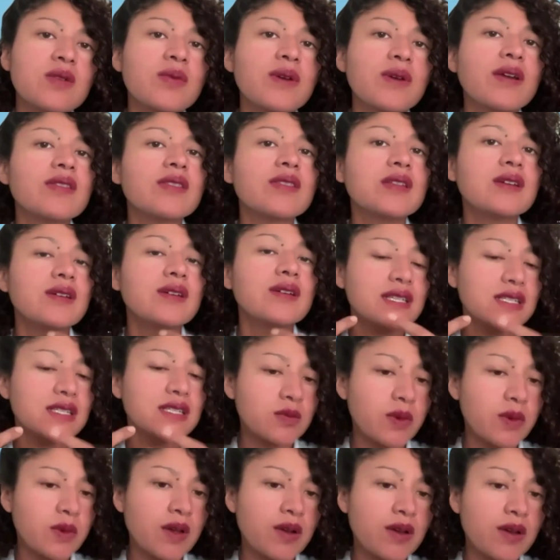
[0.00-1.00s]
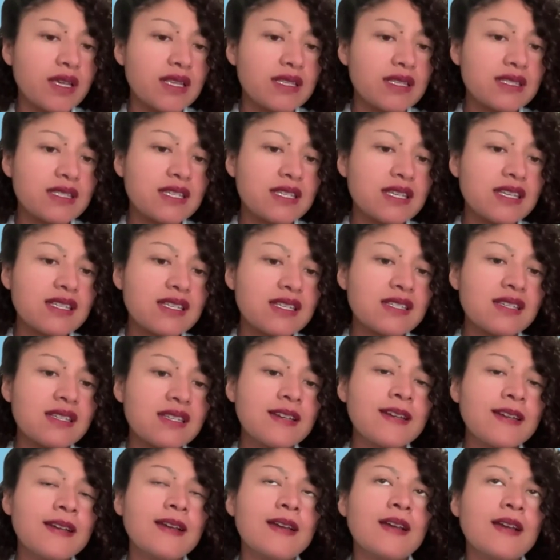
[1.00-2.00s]
around their experiences,
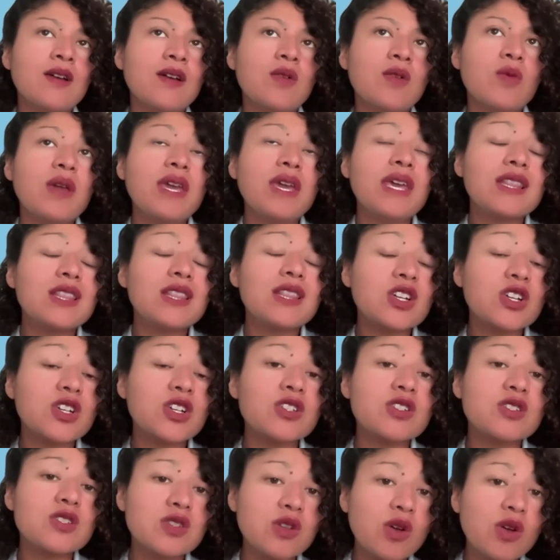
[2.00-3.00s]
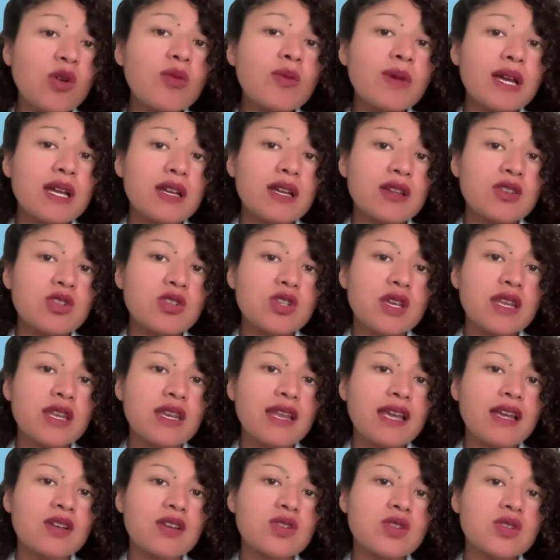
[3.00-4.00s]
we can learn so much
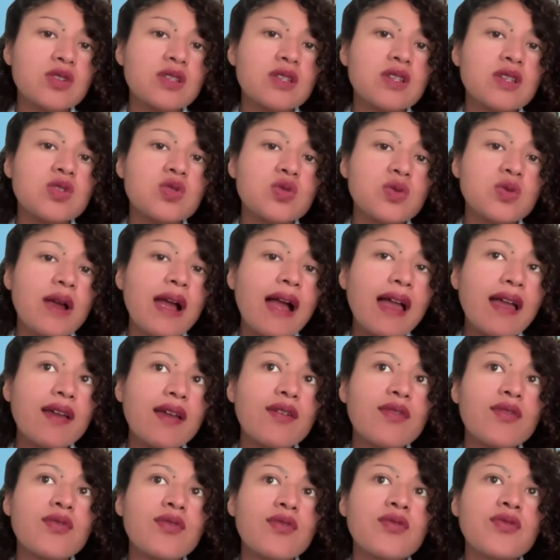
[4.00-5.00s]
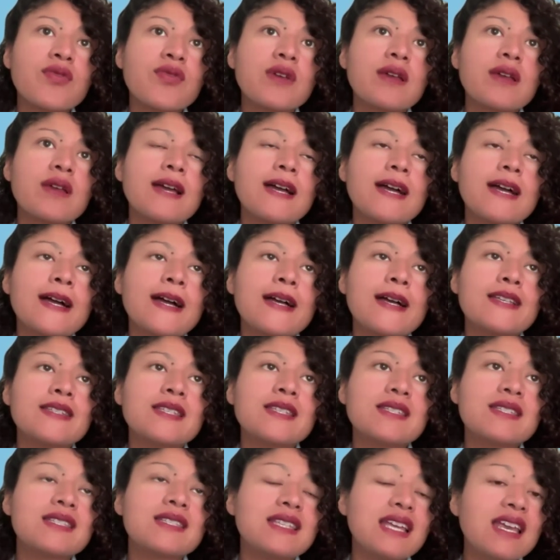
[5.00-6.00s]
and actually drive
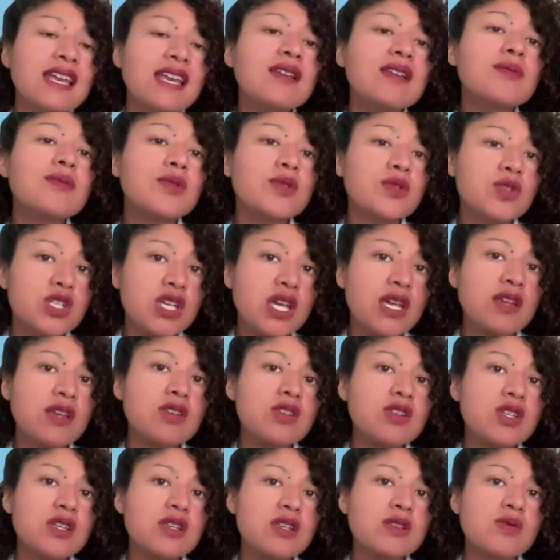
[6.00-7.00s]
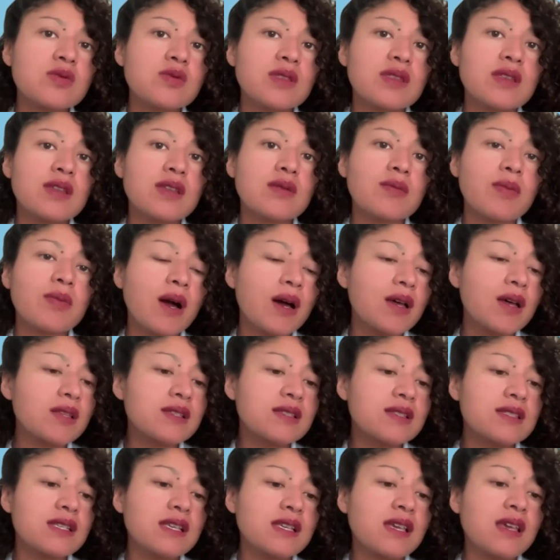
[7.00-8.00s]
sustainable changes within
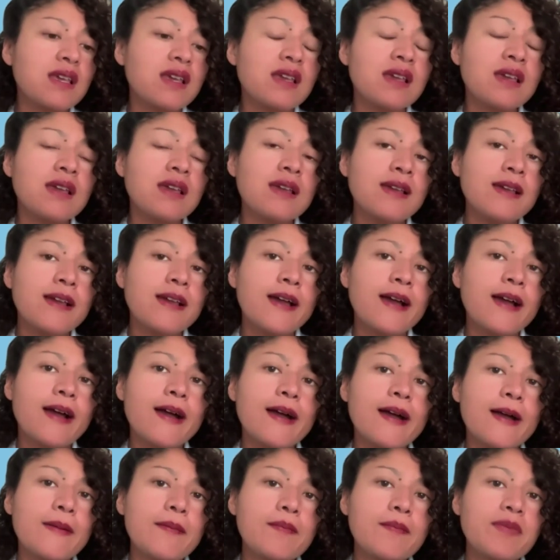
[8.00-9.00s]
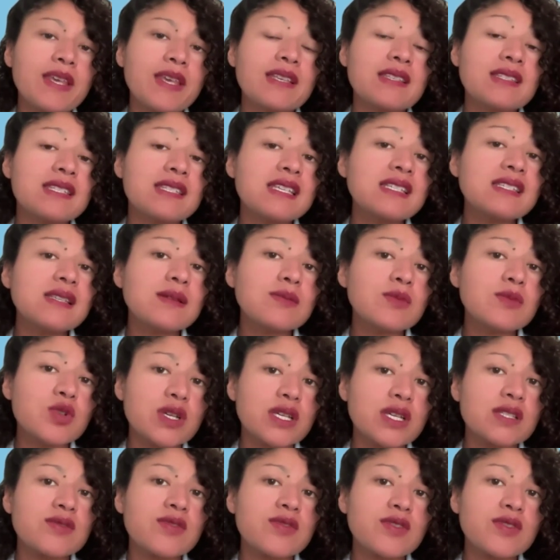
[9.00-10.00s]
policy and system
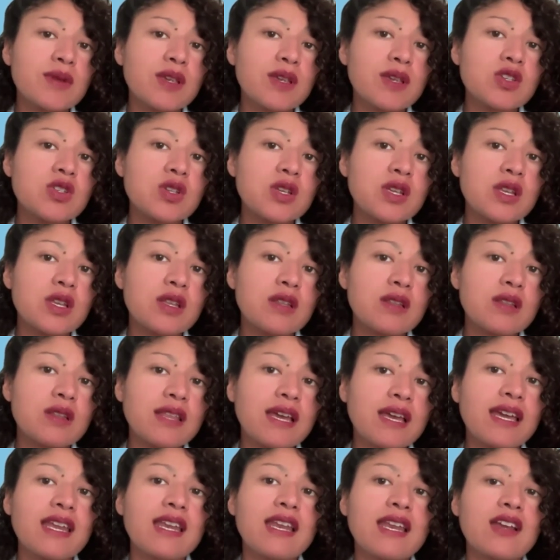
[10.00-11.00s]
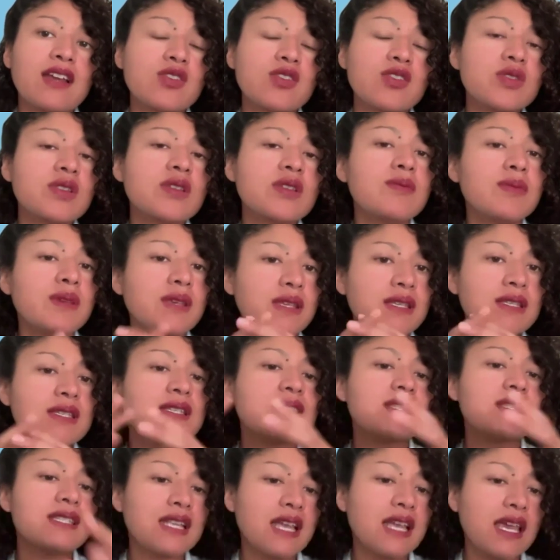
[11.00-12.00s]
transformation that can actually be
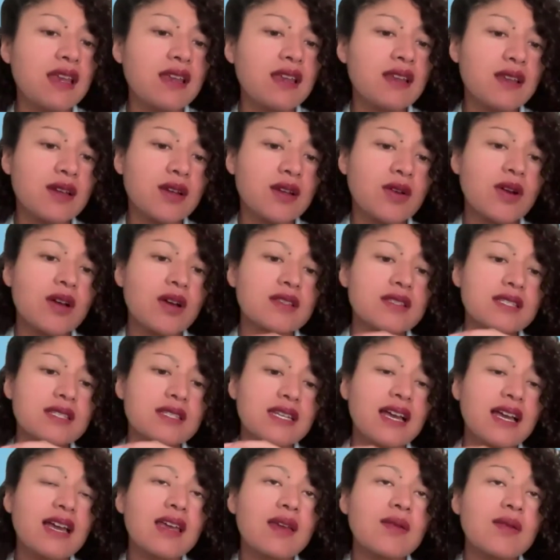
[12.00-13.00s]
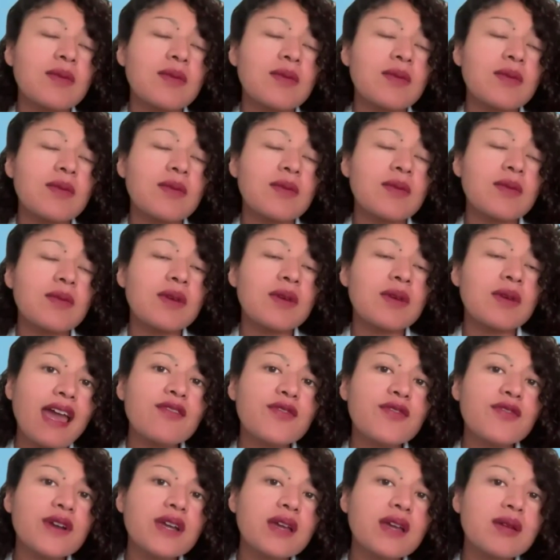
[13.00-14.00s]
sustained across time. And
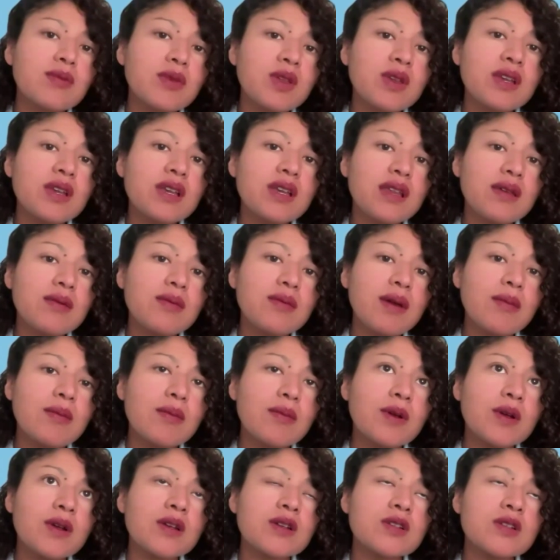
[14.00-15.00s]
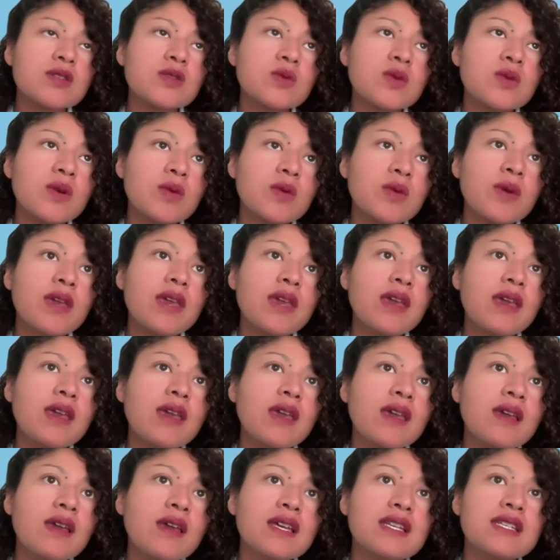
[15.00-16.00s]
for community members, what
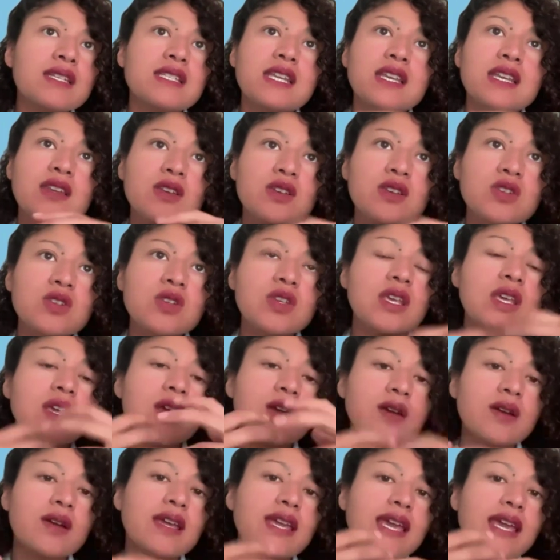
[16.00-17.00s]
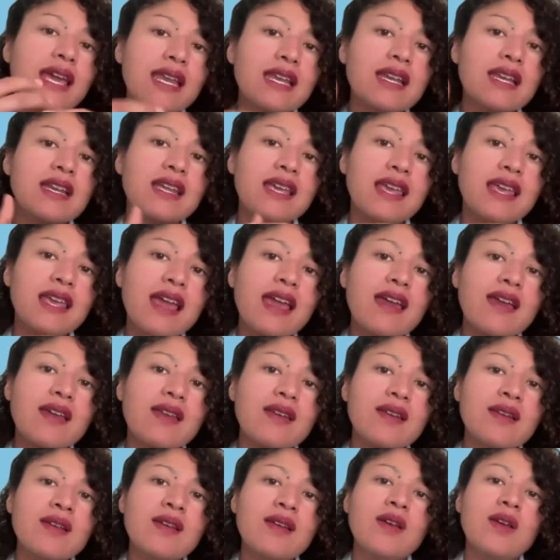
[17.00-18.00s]
we continued to hear again and
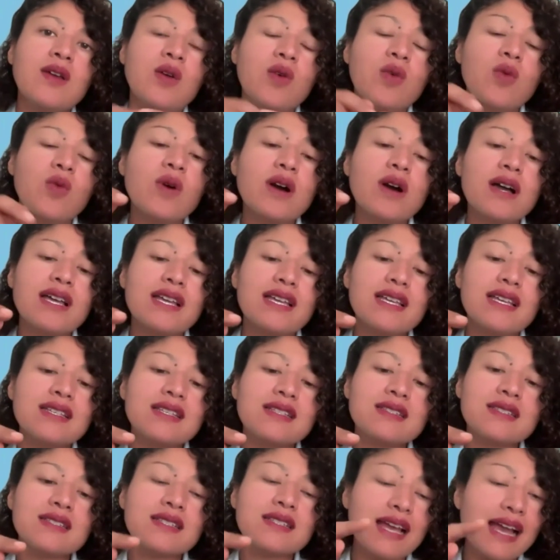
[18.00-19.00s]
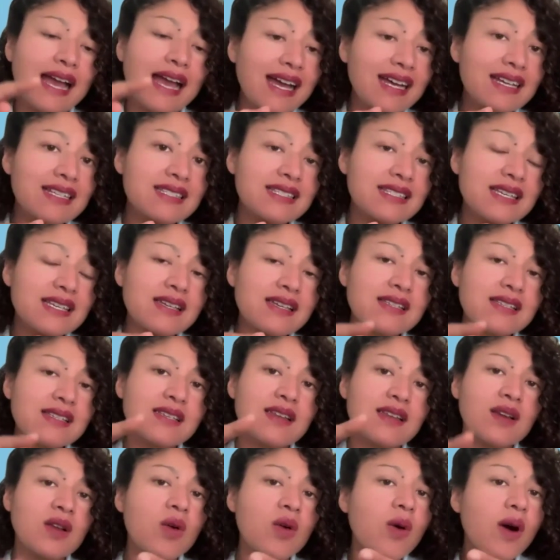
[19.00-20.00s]
again was access
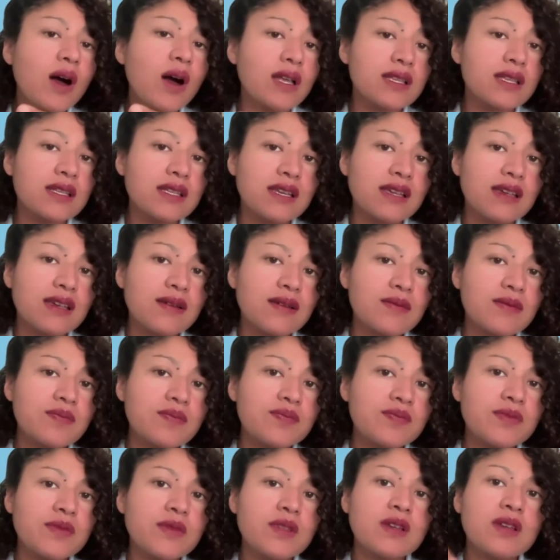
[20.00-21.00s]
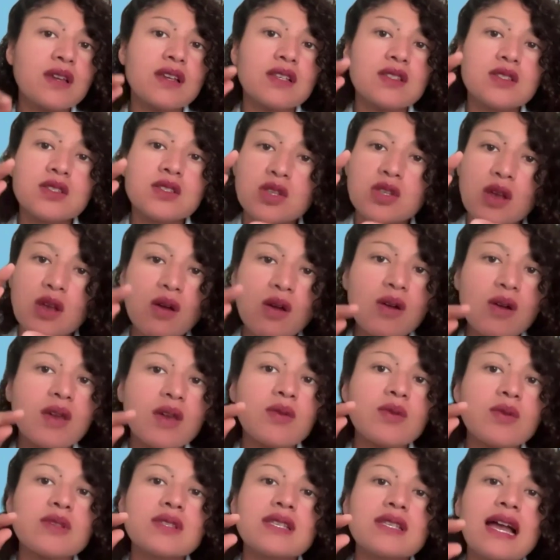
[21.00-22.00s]
and quality. So
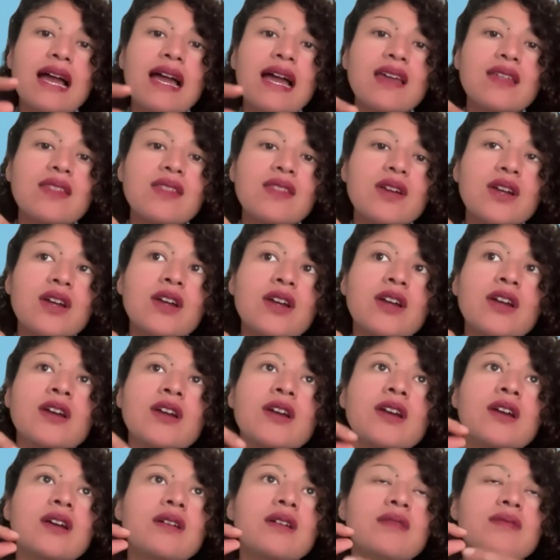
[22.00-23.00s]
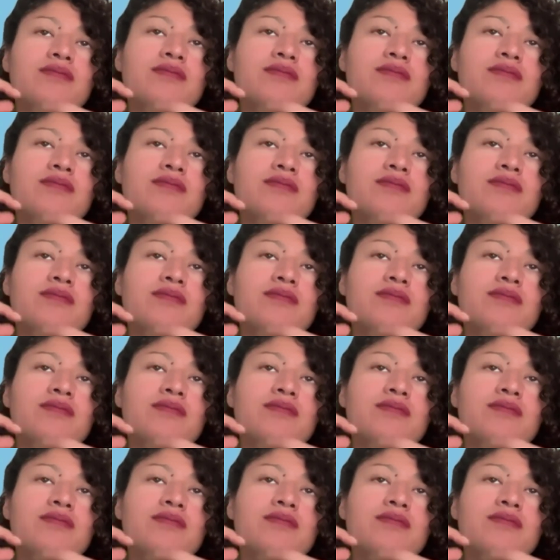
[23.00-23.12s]
it was either